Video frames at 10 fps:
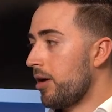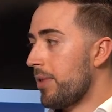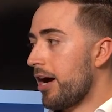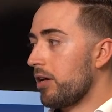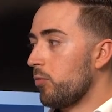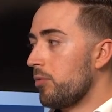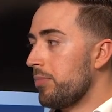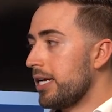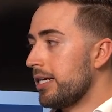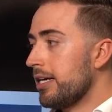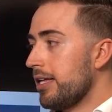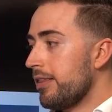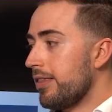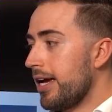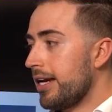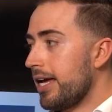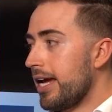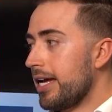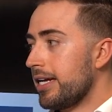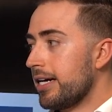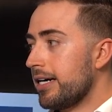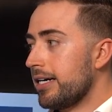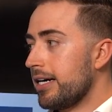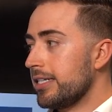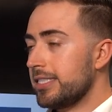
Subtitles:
about it would be that a